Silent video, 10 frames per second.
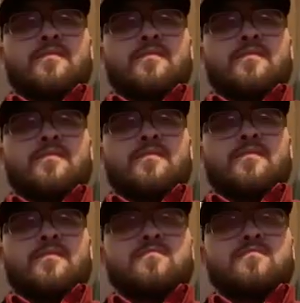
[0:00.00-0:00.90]

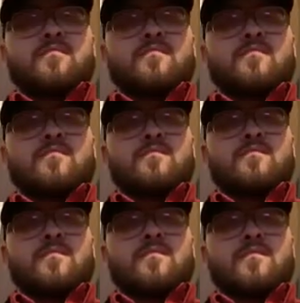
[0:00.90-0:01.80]

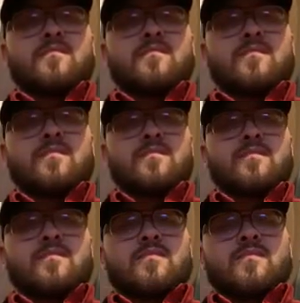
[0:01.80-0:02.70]

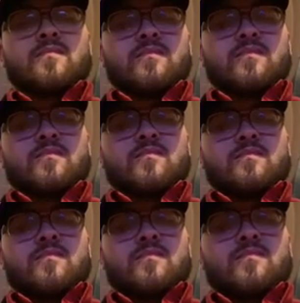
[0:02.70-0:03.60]

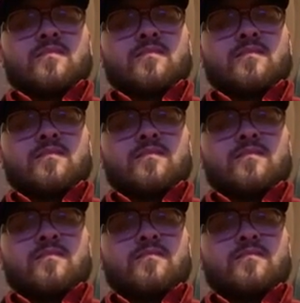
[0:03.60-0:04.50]

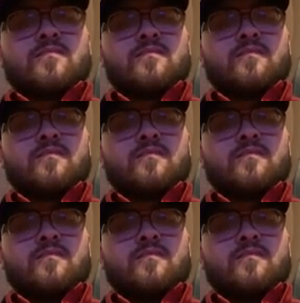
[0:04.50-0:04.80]
[no speech]